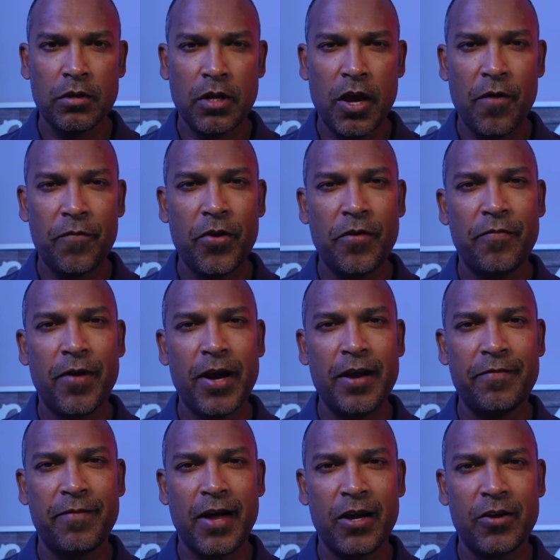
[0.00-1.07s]
If you're
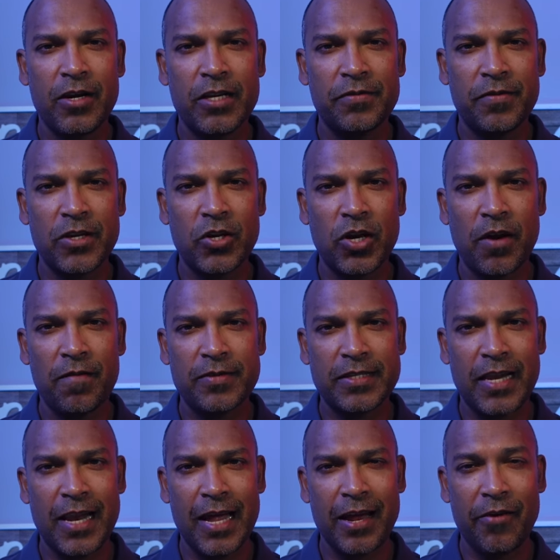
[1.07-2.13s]
finding value in this video, give us
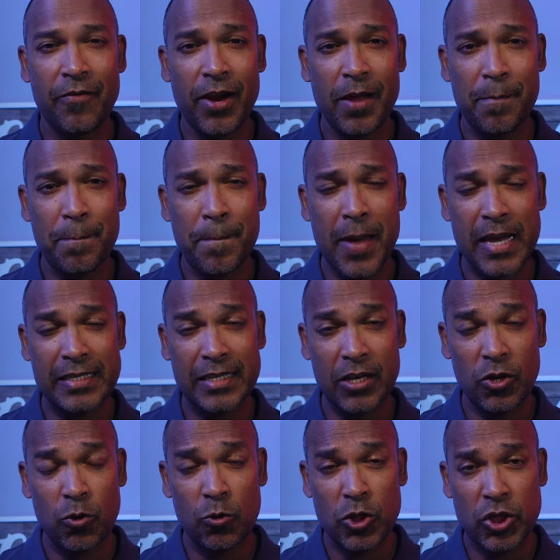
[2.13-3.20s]
a like. It really makes a
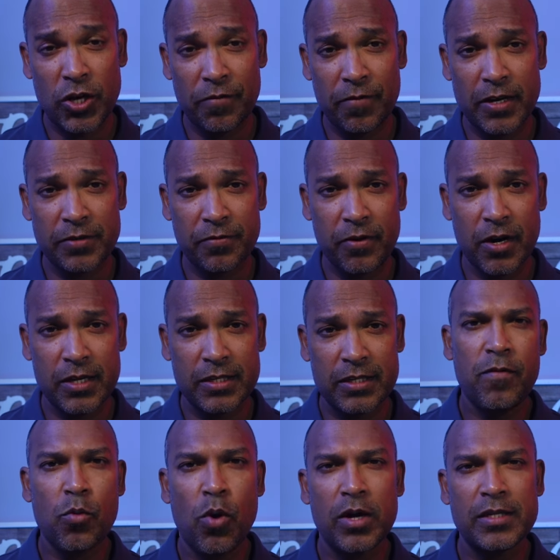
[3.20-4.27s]
huge difference for us.
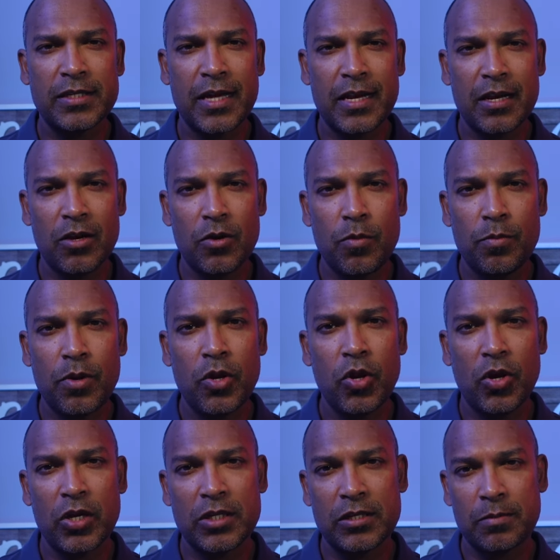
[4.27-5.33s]
If you want to stay in the loop, you
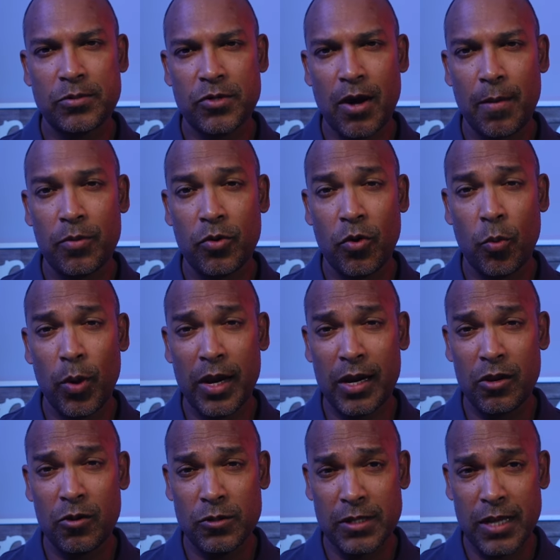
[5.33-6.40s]
can subscribe to our weekly
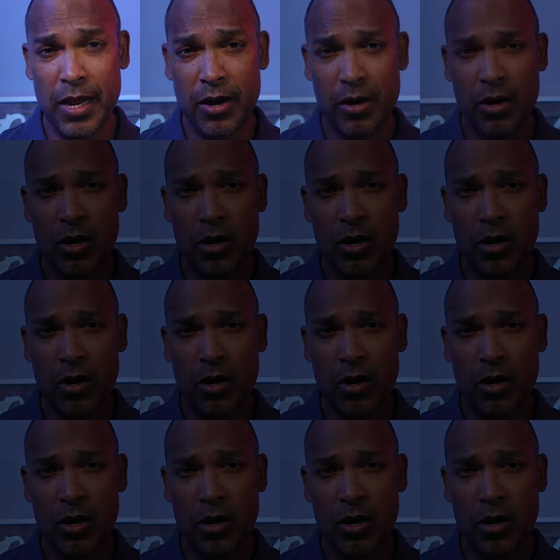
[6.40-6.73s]
newsletter.